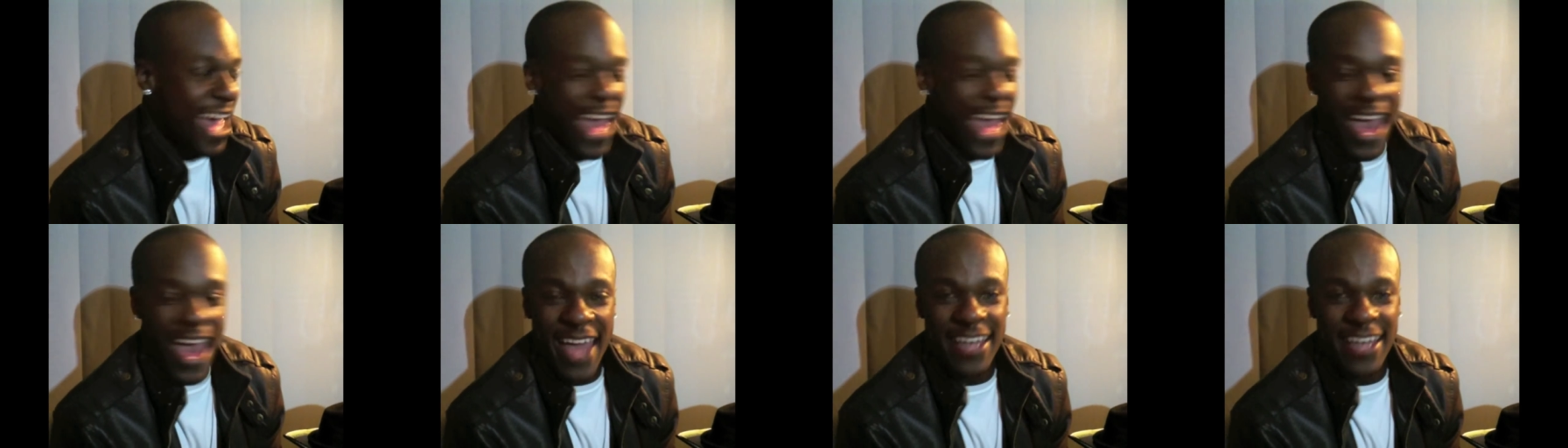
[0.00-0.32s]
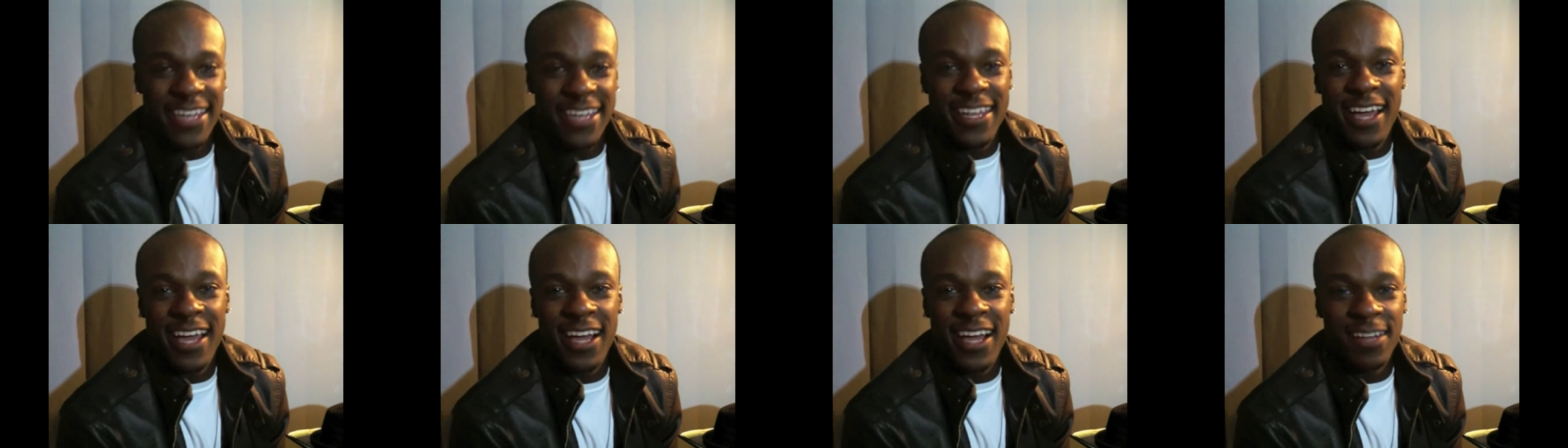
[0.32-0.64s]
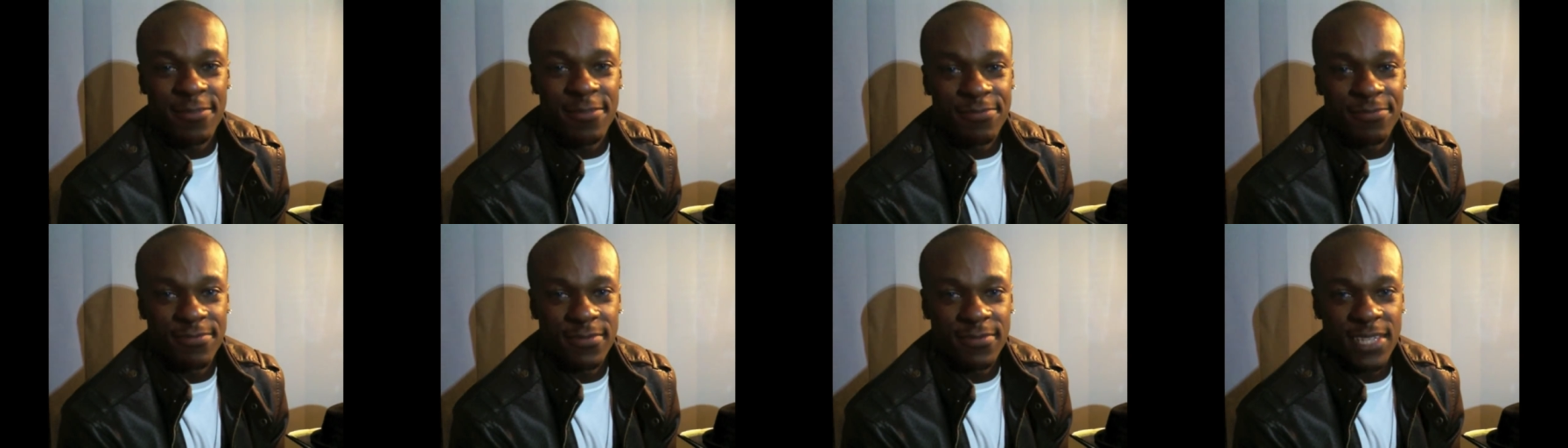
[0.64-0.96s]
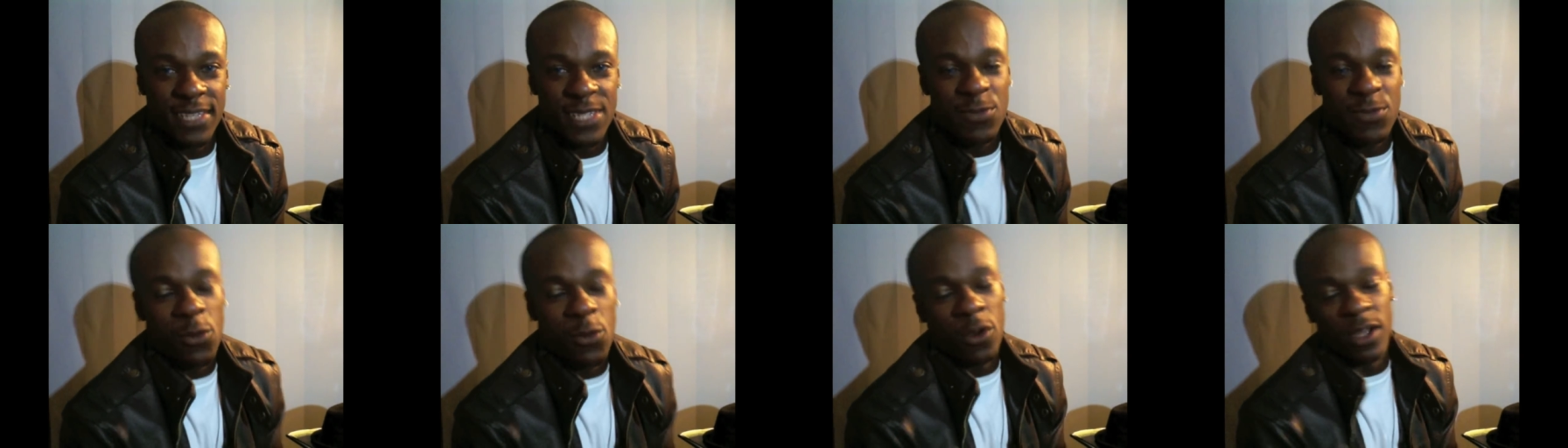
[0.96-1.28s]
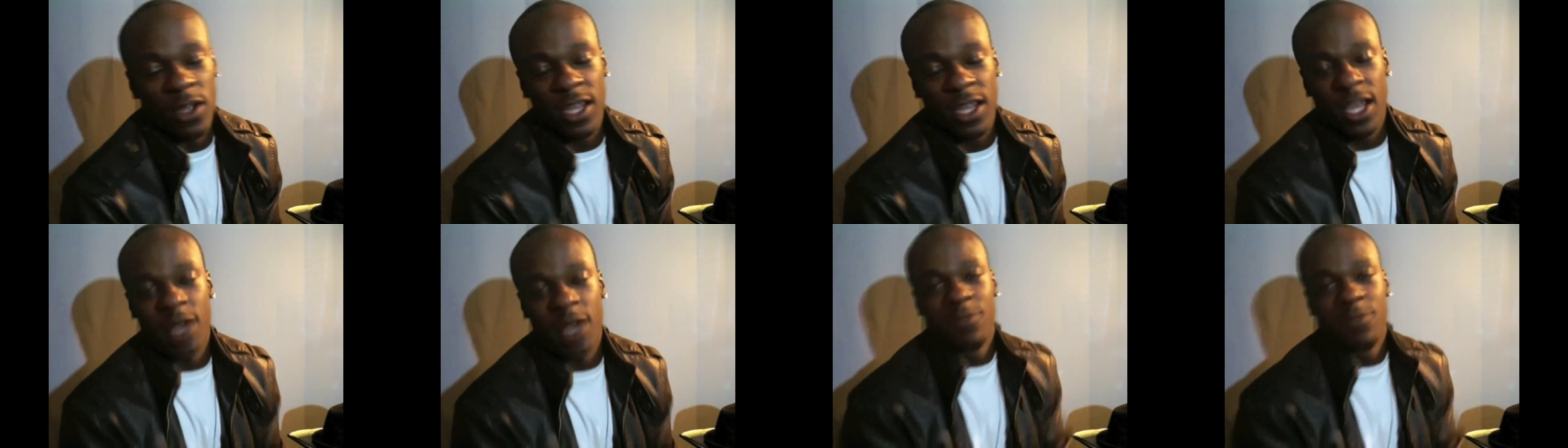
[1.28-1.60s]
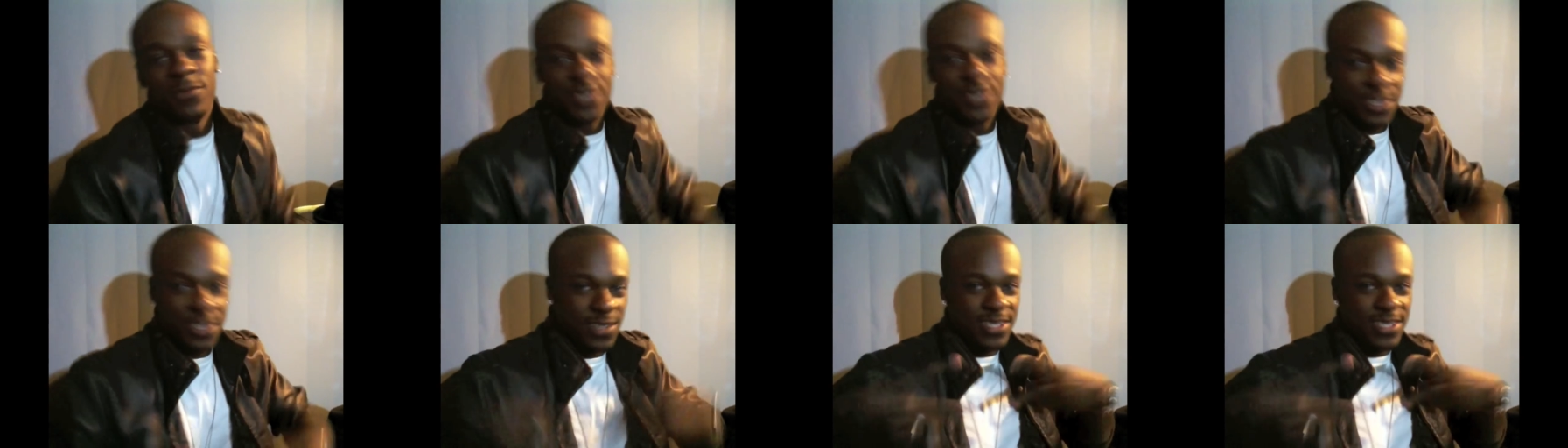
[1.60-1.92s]
And uh, there's more to
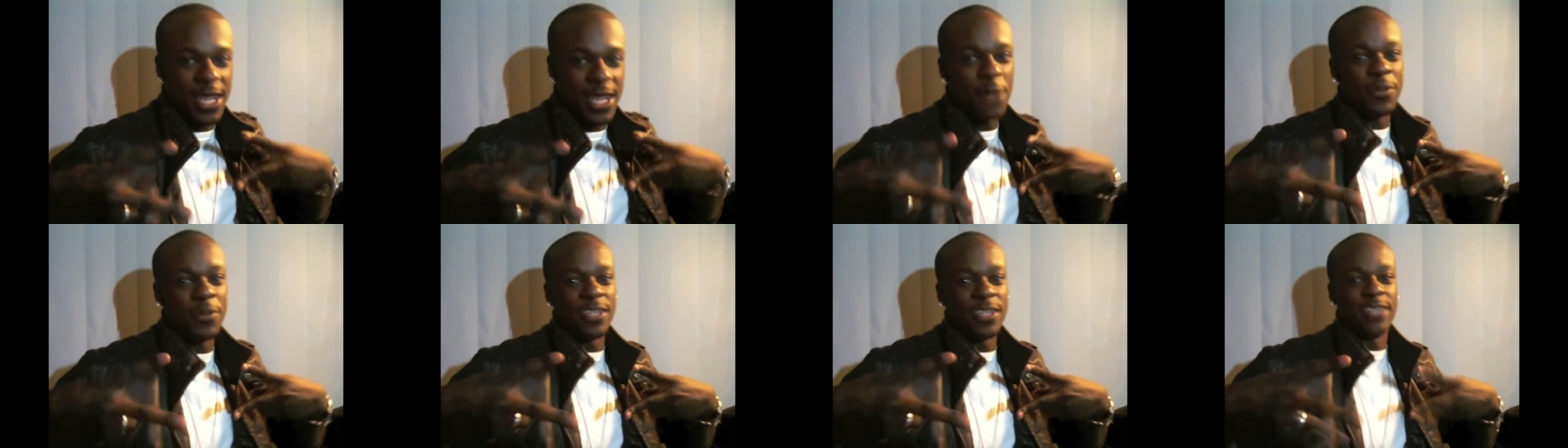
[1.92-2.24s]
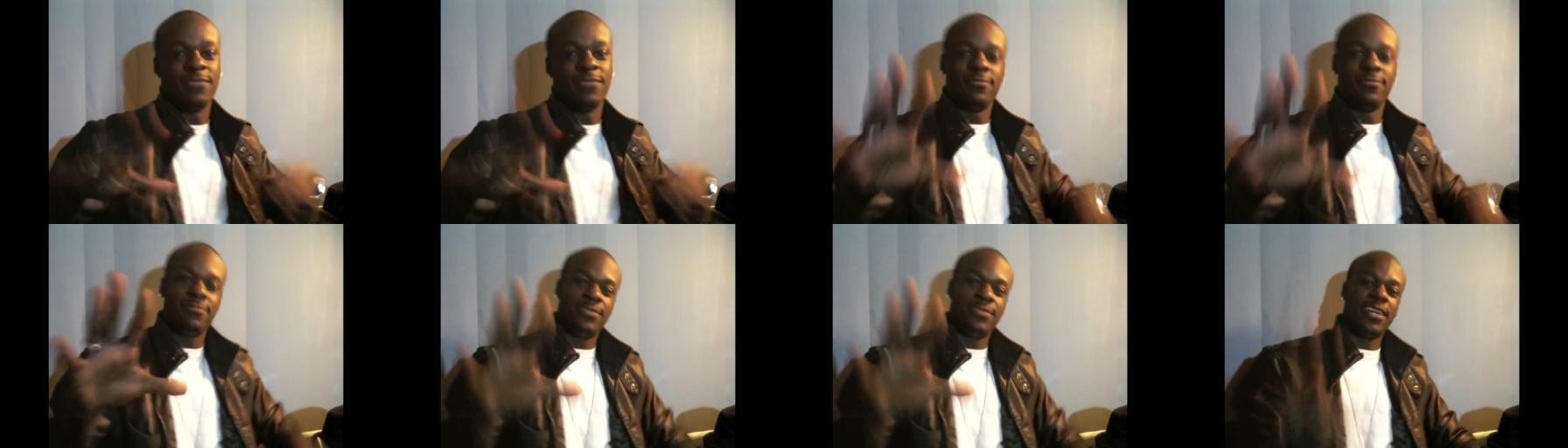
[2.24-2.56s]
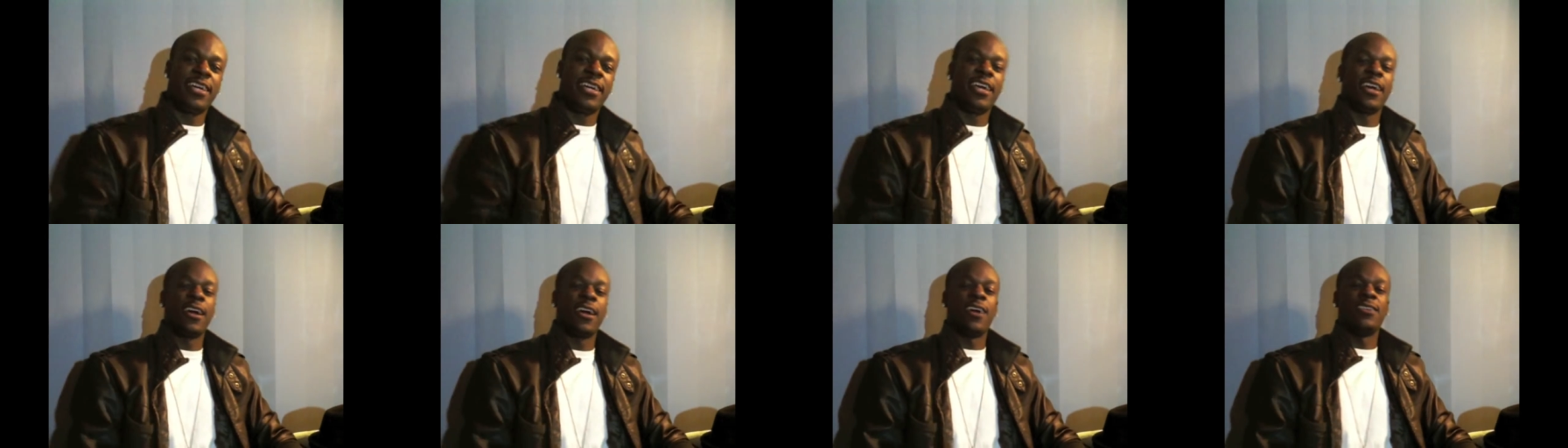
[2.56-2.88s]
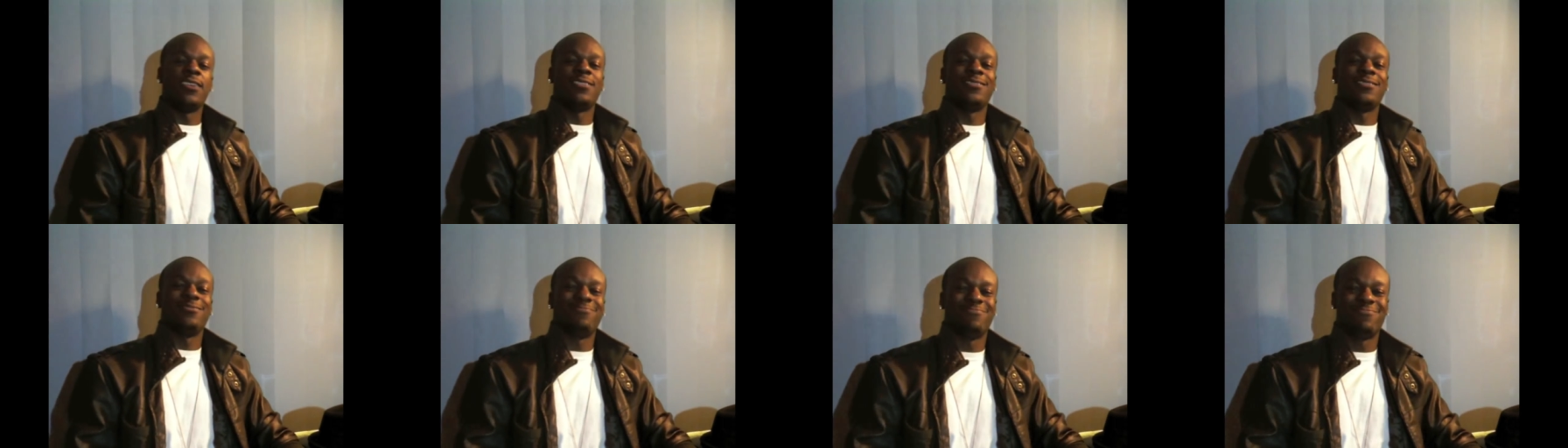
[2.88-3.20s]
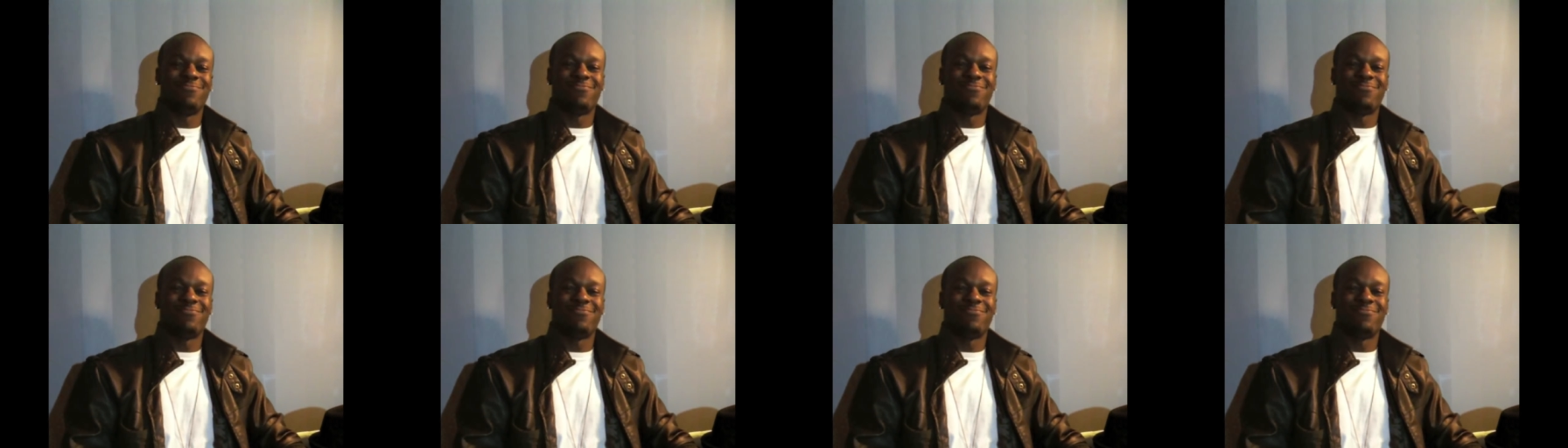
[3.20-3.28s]
come, so stay with it. Take care, guys.